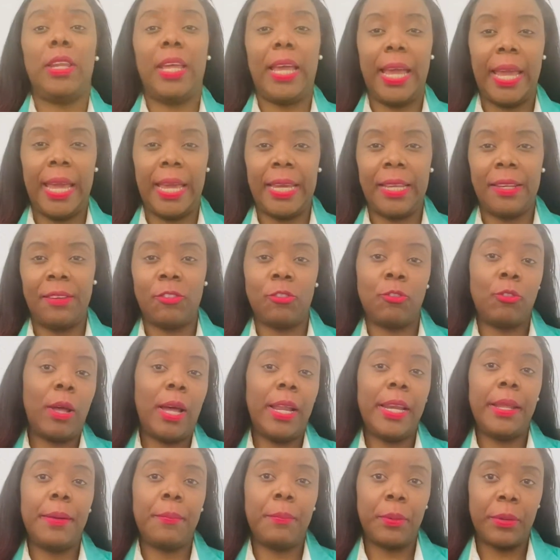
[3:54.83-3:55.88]
aids to
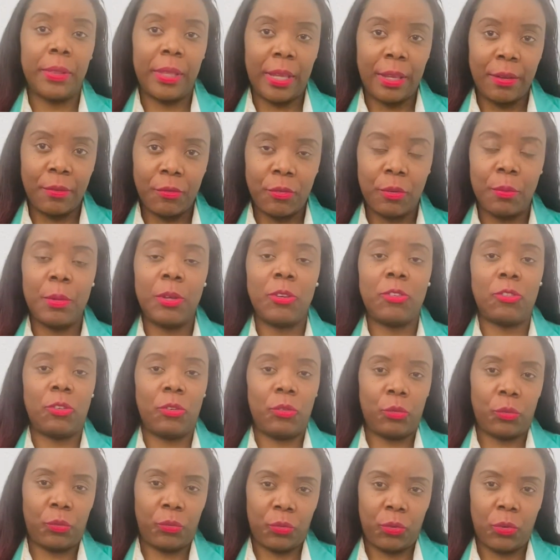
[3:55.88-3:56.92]
enable the information
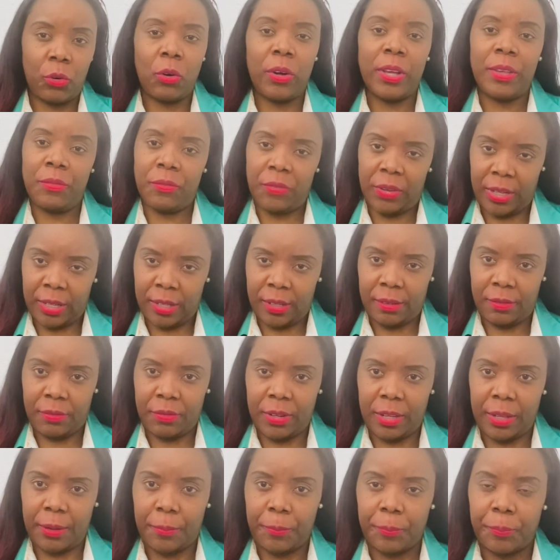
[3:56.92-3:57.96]
to flow
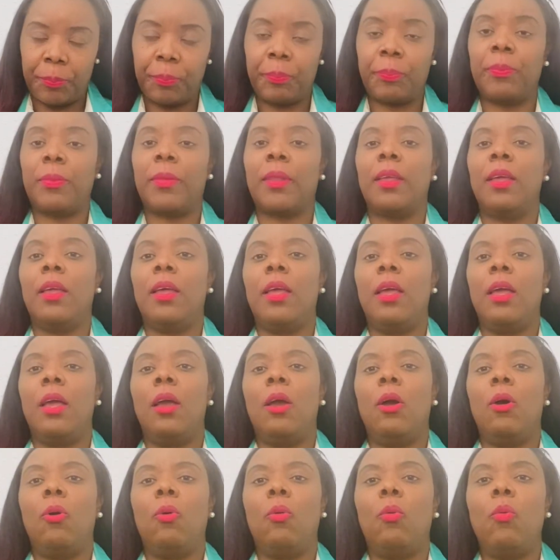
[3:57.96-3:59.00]
effectively.
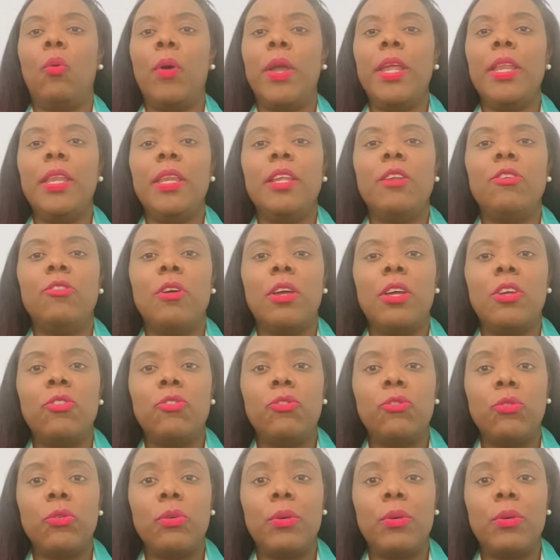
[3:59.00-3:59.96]
We need to ensure